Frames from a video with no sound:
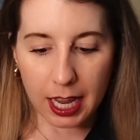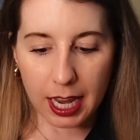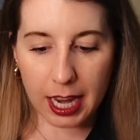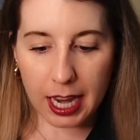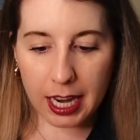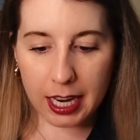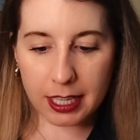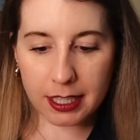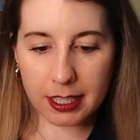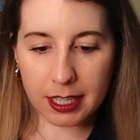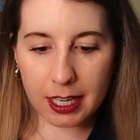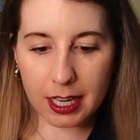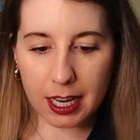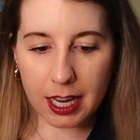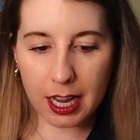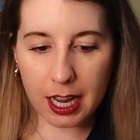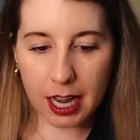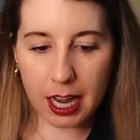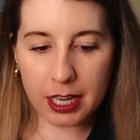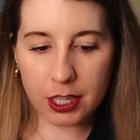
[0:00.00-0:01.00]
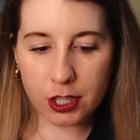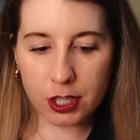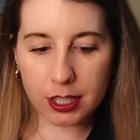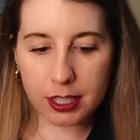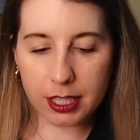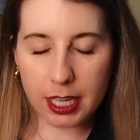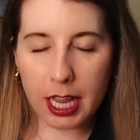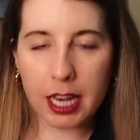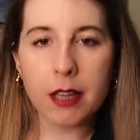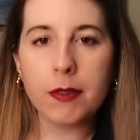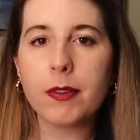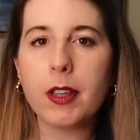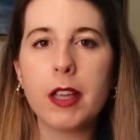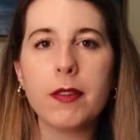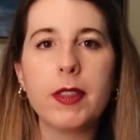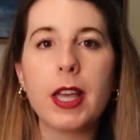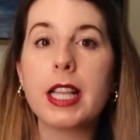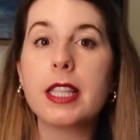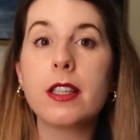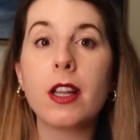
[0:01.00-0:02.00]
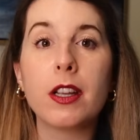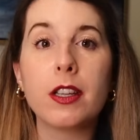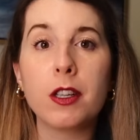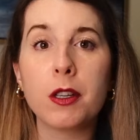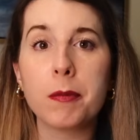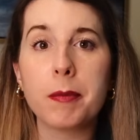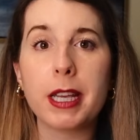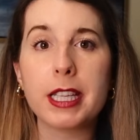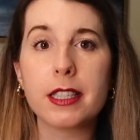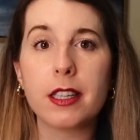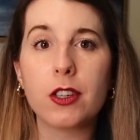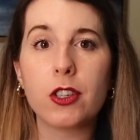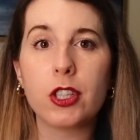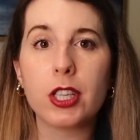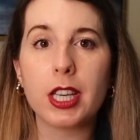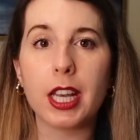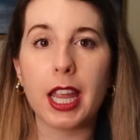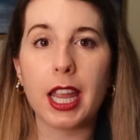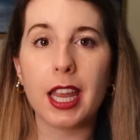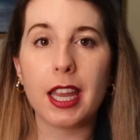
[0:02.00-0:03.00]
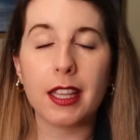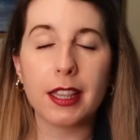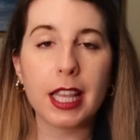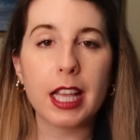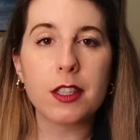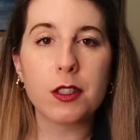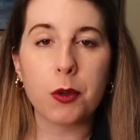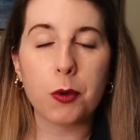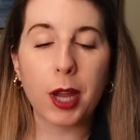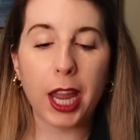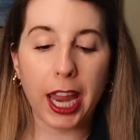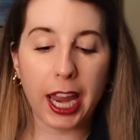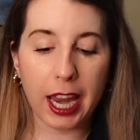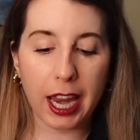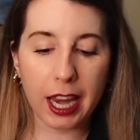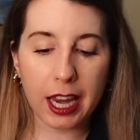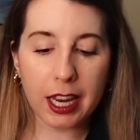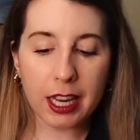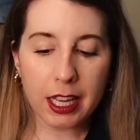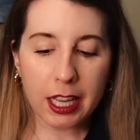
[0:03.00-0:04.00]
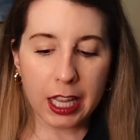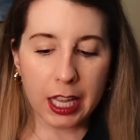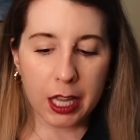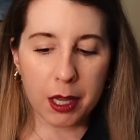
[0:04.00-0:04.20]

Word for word: And if that's not your message today, that's okay.